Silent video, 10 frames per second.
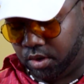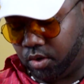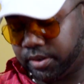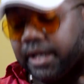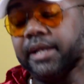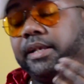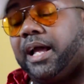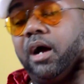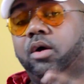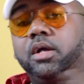Okay,
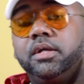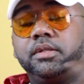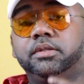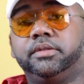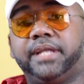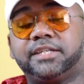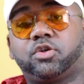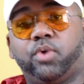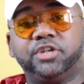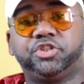now,
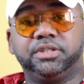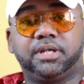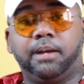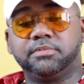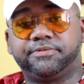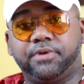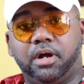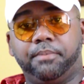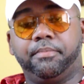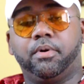Next question comes
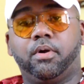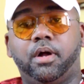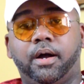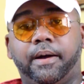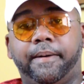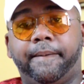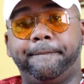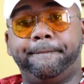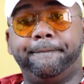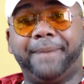from
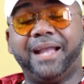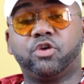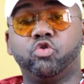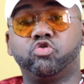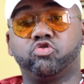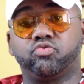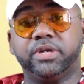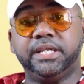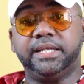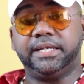uh, Michael
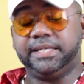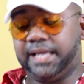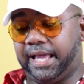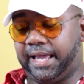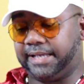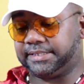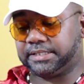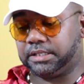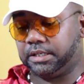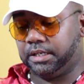Green, and he asks,